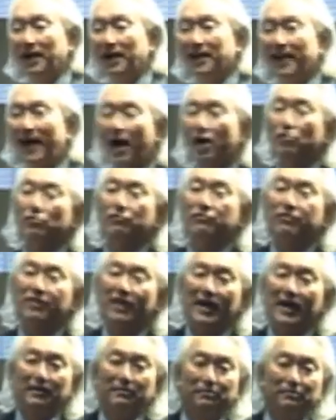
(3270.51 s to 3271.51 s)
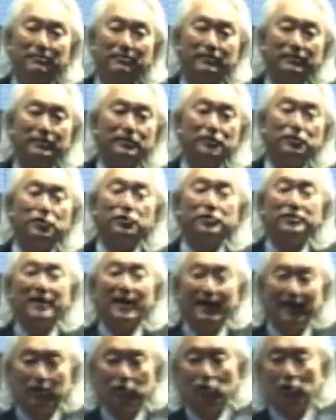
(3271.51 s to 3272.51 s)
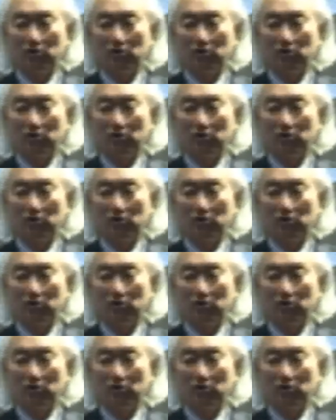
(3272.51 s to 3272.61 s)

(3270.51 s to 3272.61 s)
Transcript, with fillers: allow them to take